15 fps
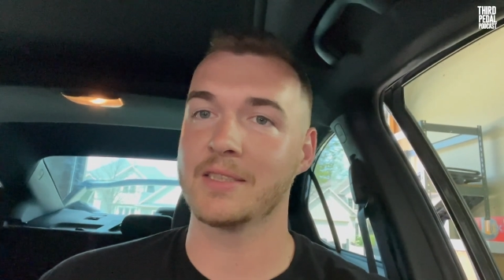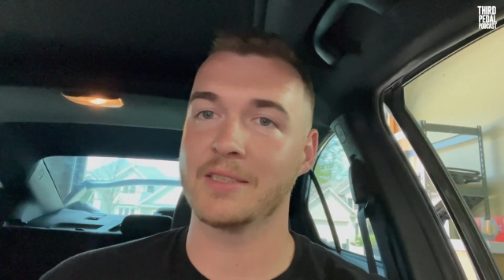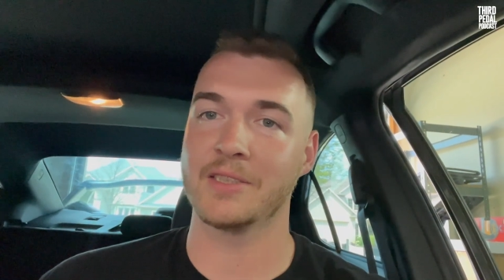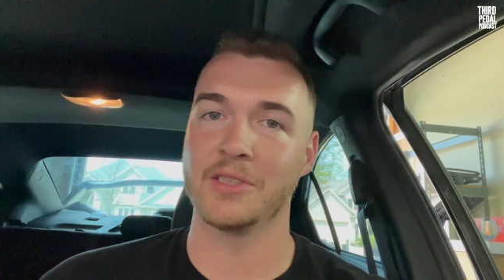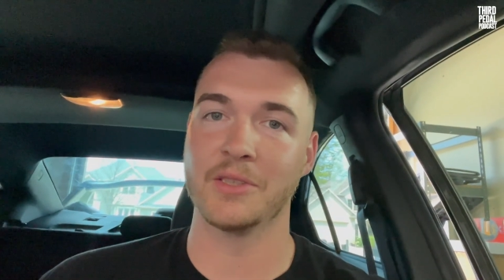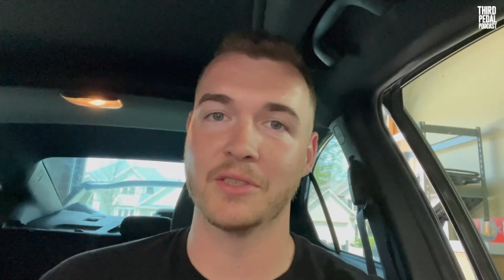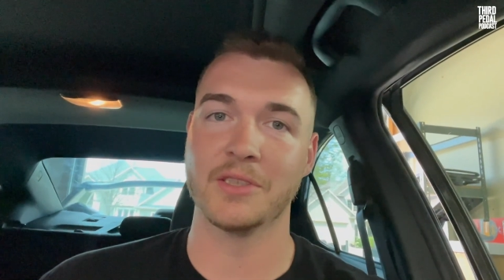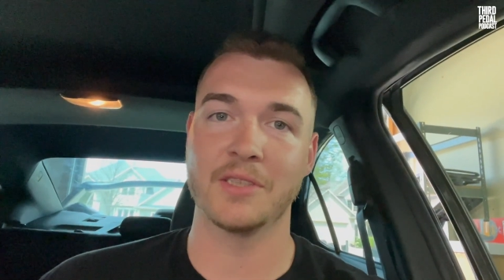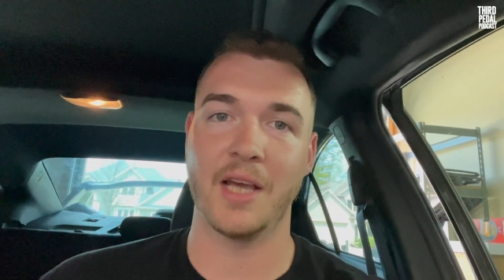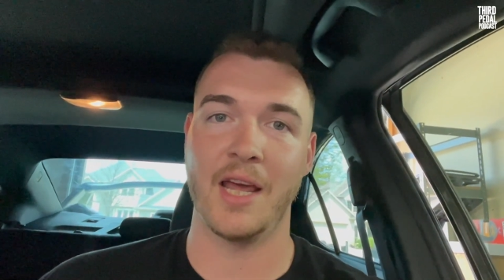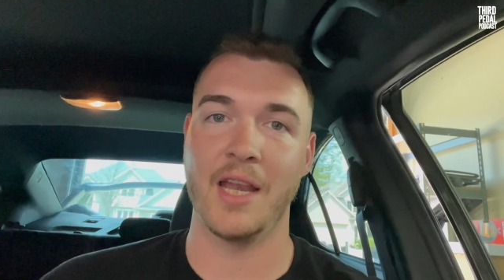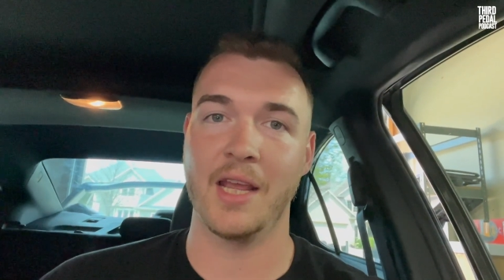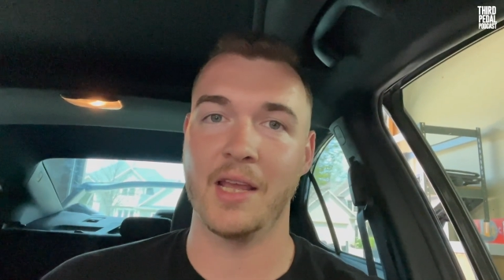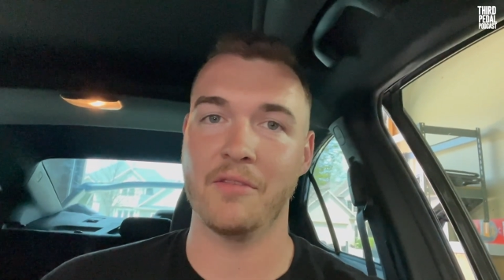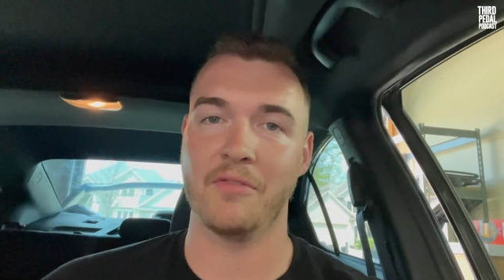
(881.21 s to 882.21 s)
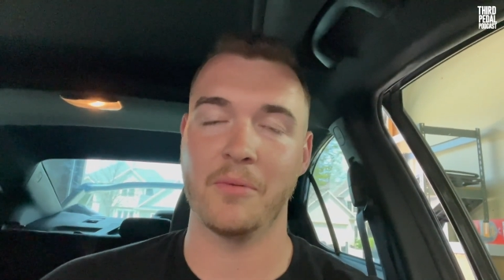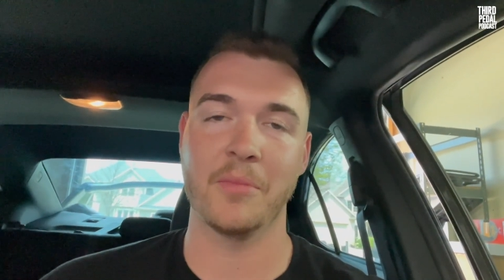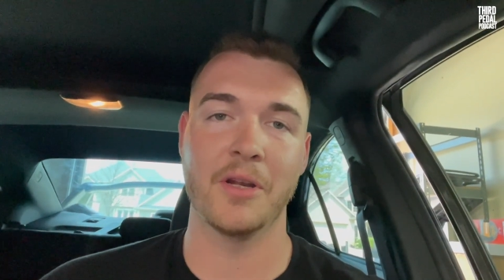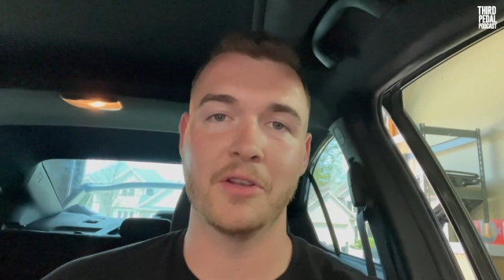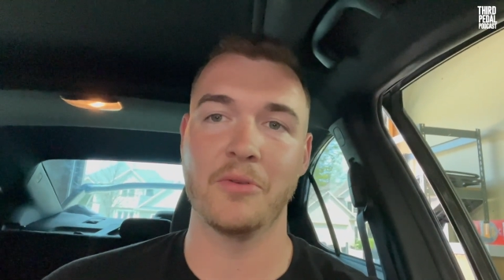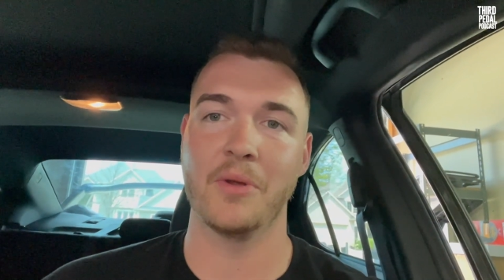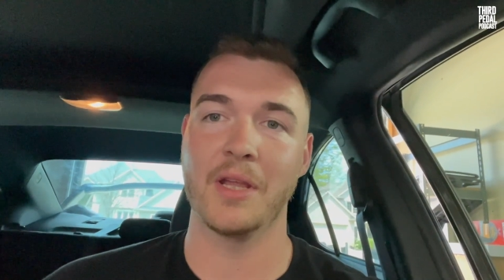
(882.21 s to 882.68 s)
still deciding if I'm
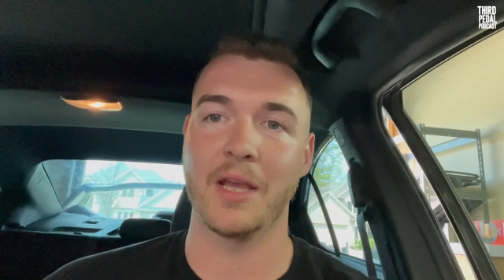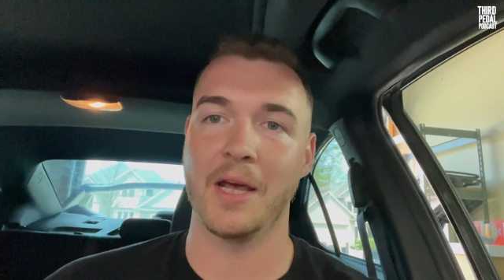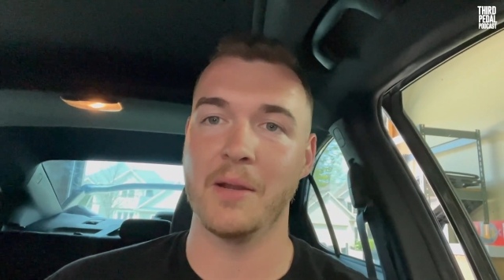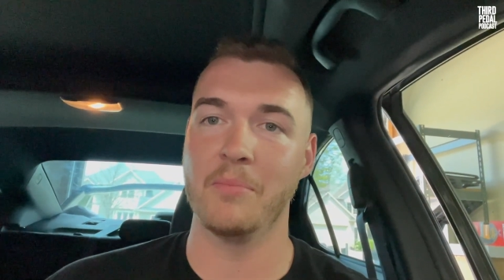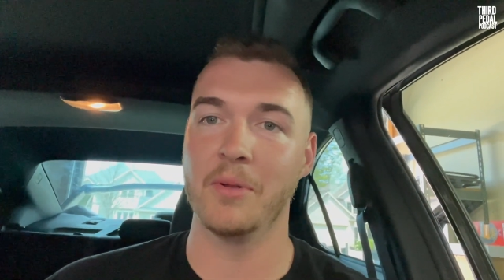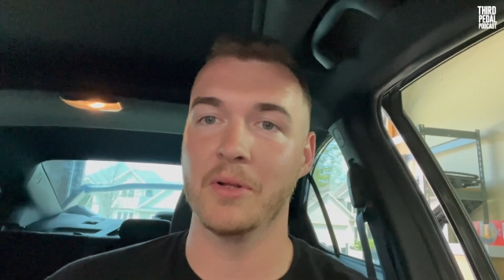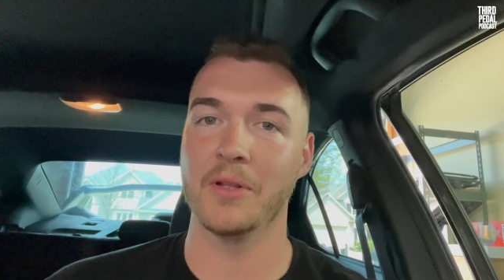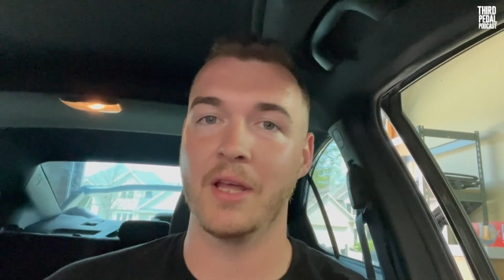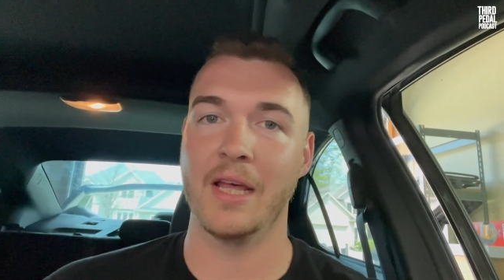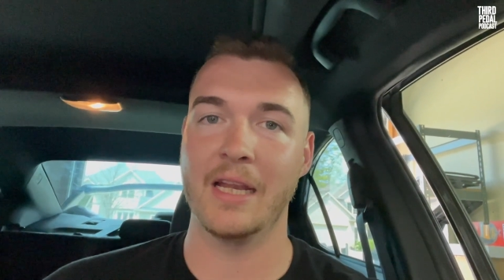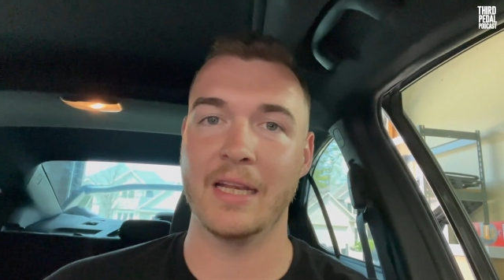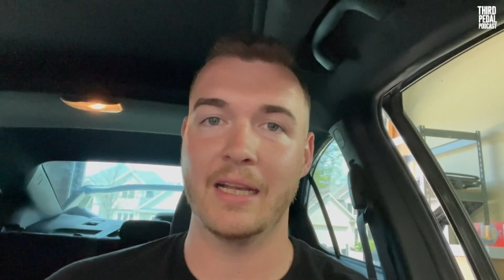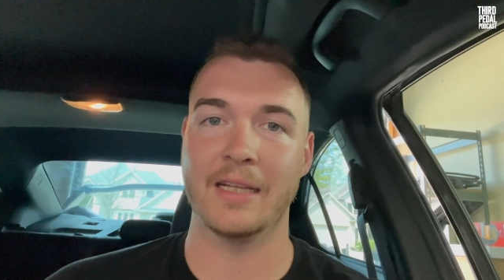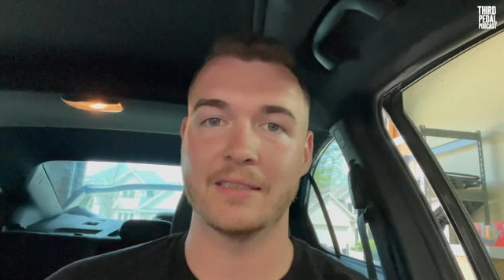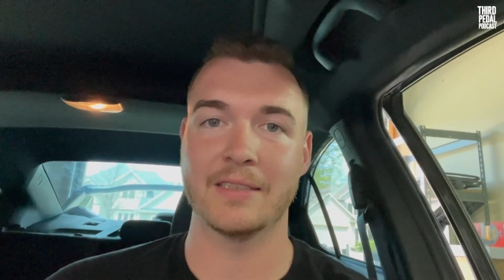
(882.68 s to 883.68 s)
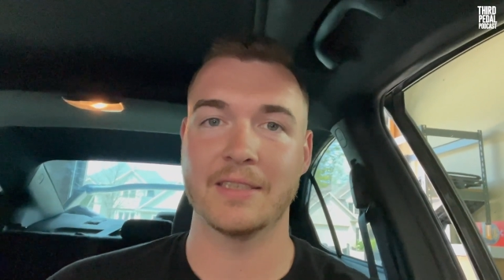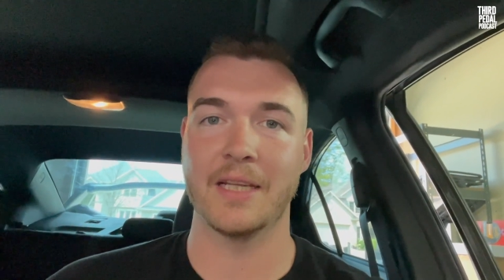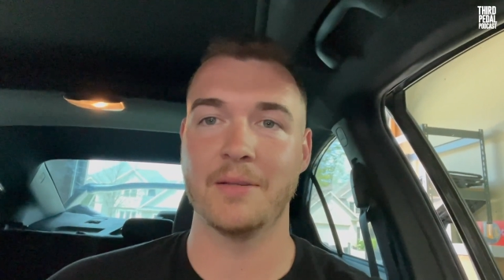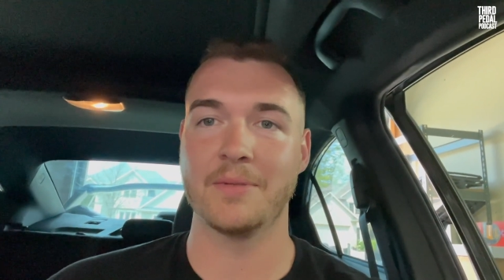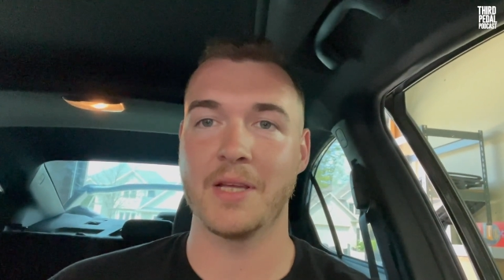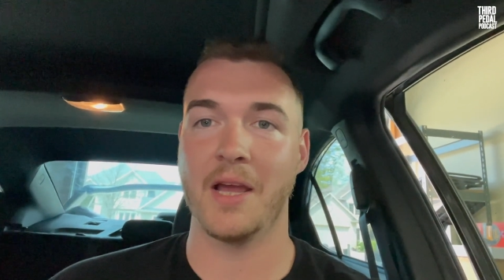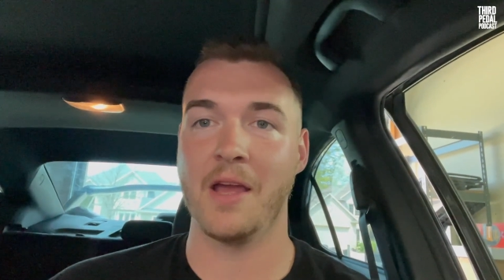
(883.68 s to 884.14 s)
gonna do any kind of build on it at the
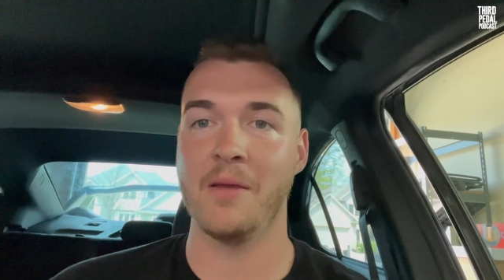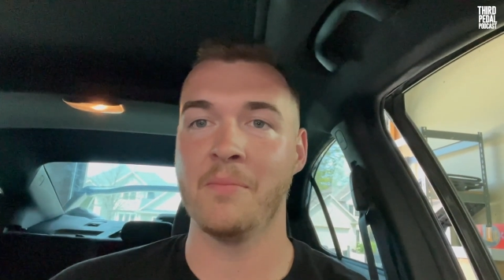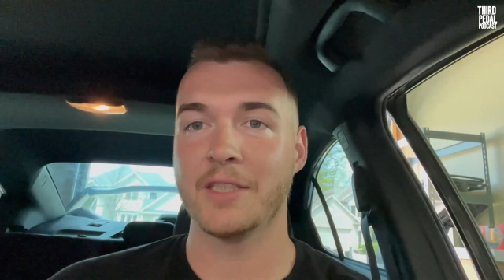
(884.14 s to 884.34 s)
same time.